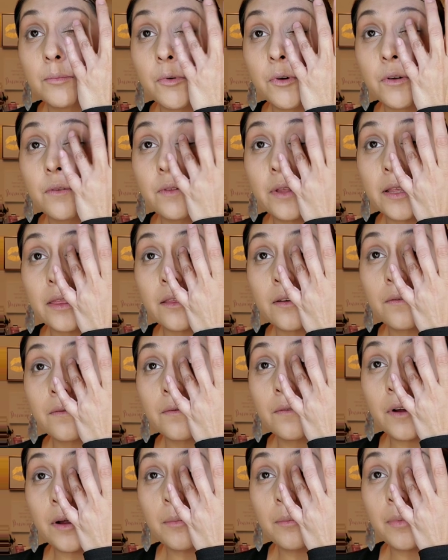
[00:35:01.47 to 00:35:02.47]
more of like the
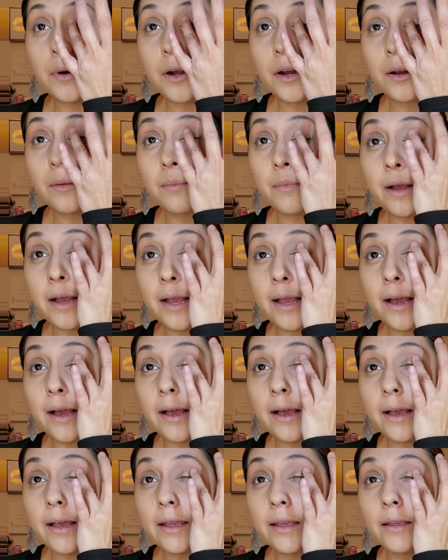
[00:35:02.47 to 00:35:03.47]
front part of my
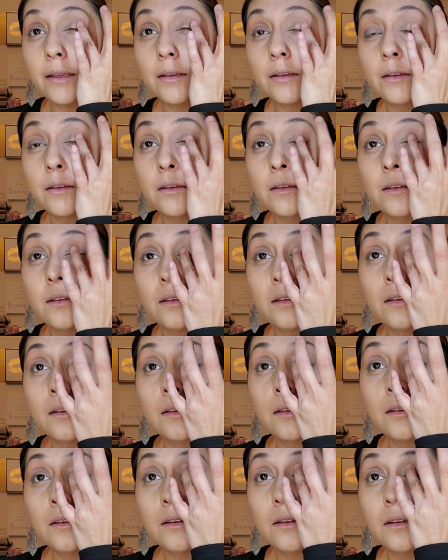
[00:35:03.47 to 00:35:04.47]
eye
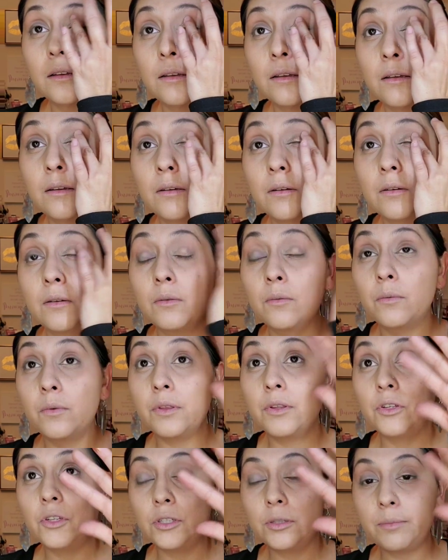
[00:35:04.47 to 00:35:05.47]

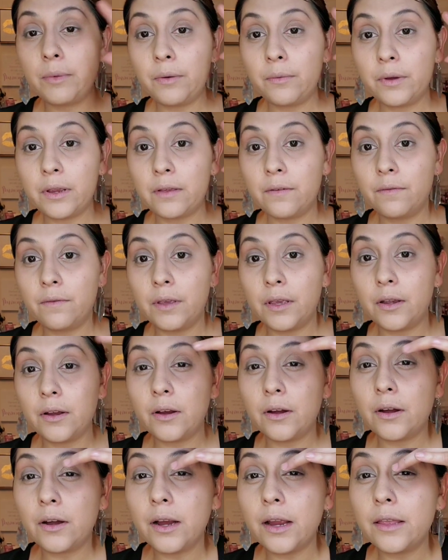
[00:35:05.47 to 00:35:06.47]
with just my ring
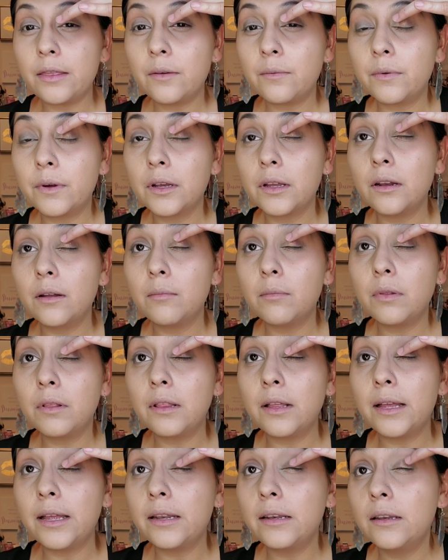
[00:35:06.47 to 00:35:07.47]
finger, and then we're going to
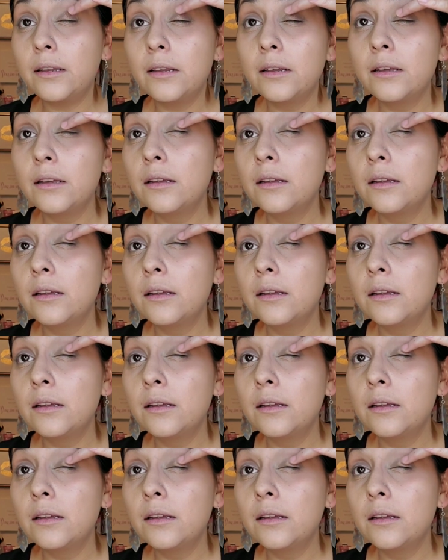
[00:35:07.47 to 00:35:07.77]
blend